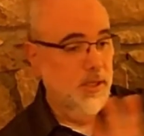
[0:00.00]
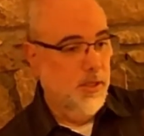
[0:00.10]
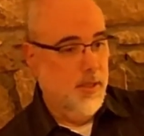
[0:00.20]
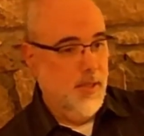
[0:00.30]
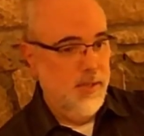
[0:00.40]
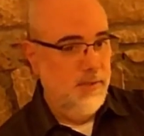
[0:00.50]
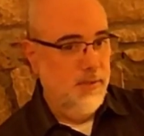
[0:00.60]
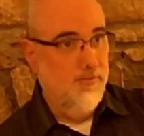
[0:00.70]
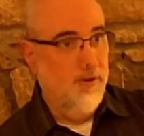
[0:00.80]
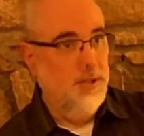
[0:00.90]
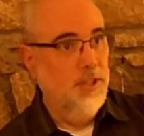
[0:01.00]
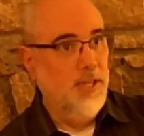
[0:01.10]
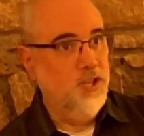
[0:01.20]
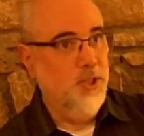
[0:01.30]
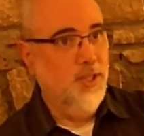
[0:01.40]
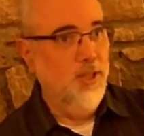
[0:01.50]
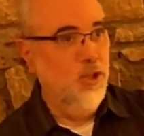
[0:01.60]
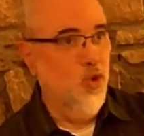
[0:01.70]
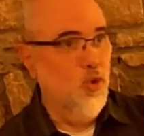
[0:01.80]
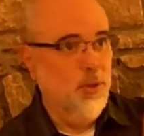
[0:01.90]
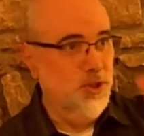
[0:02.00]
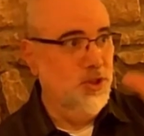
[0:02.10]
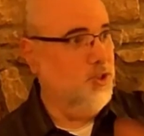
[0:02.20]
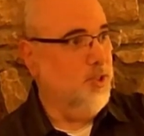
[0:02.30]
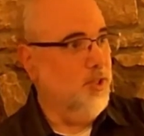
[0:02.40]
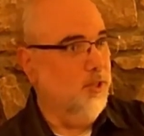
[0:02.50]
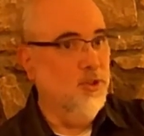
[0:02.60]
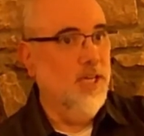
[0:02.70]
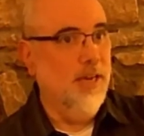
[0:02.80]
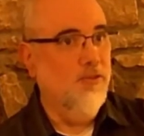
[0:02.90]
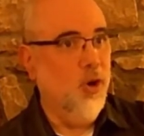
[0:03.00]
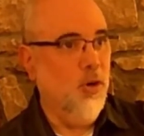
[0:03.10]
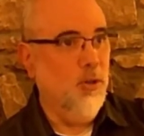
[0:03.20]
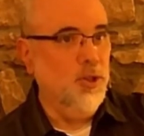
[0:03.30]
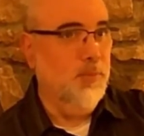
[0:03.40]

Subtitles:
the front section, and the door was just another set of curtains.